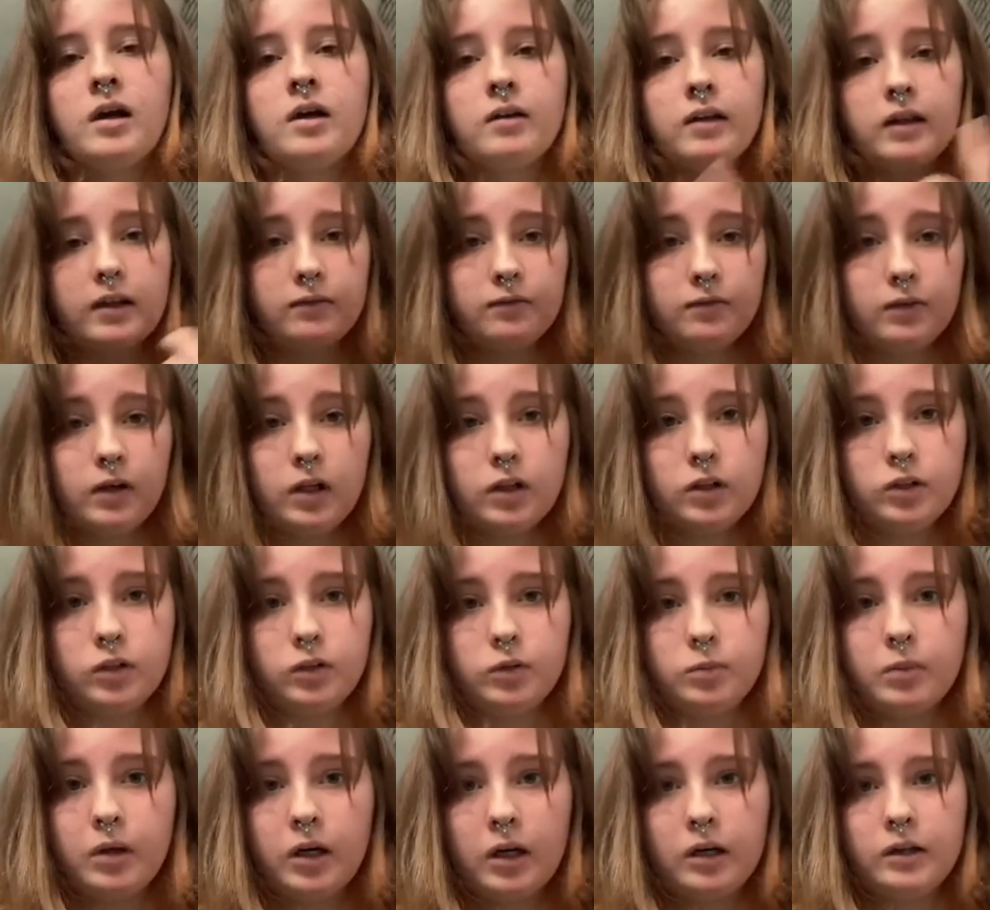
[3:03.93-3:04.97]
like
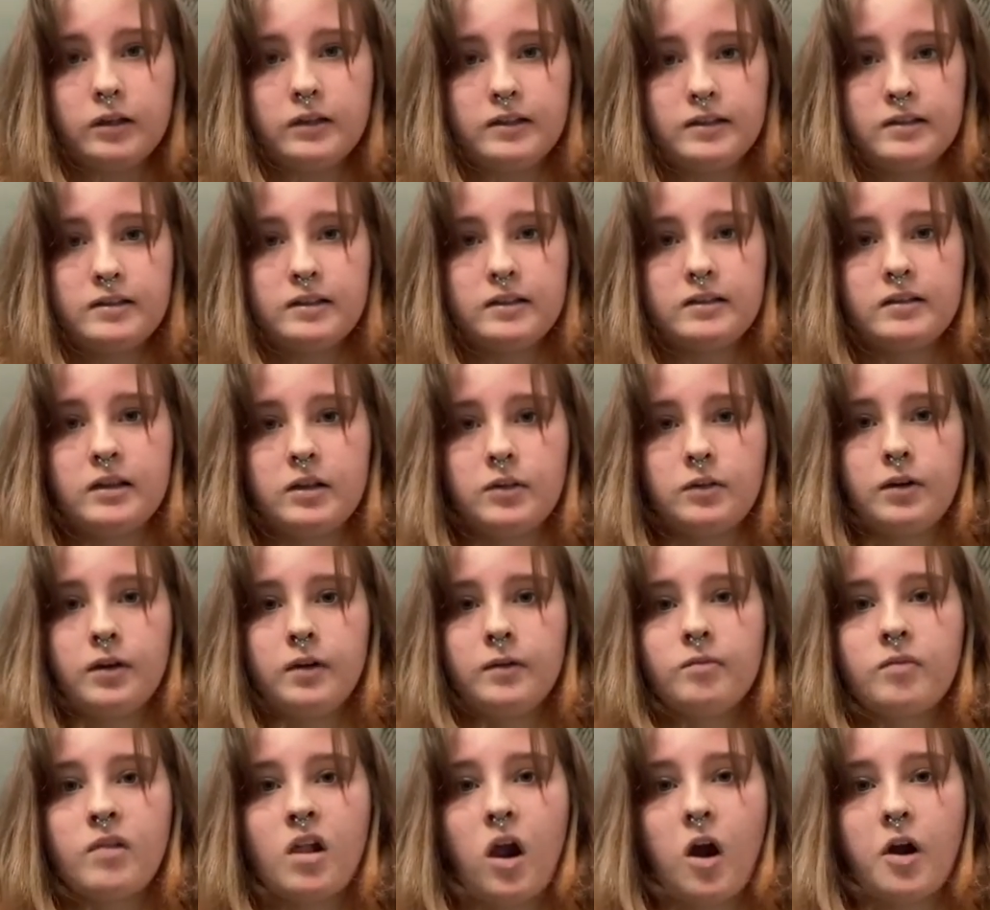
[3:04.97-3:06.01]
volume, hardness, etc.,
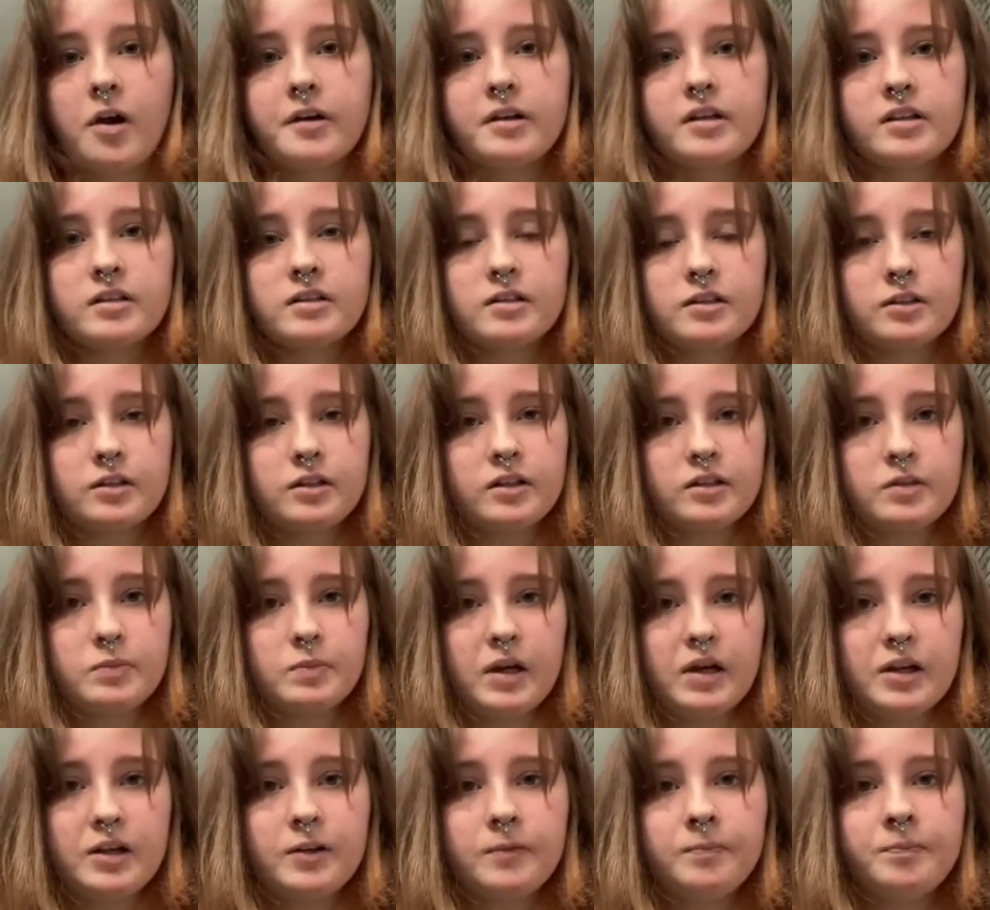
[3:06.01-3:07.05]
are considered as
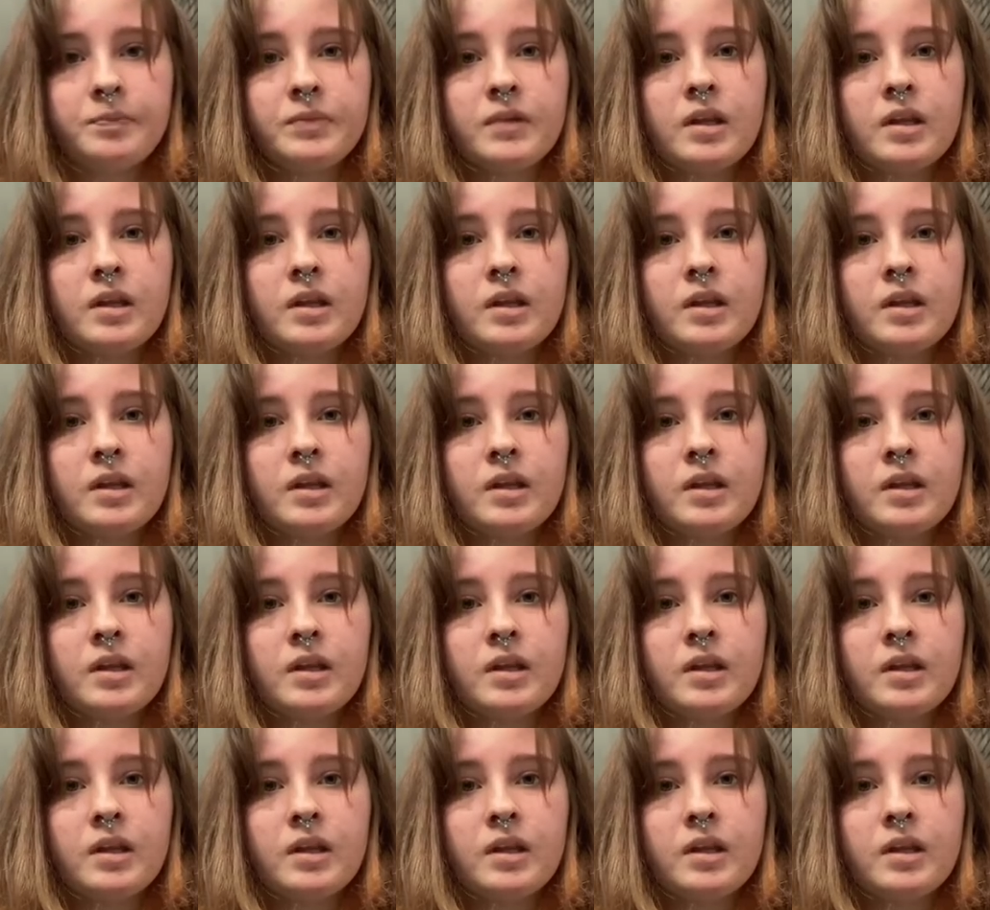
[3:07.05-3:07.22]
matter.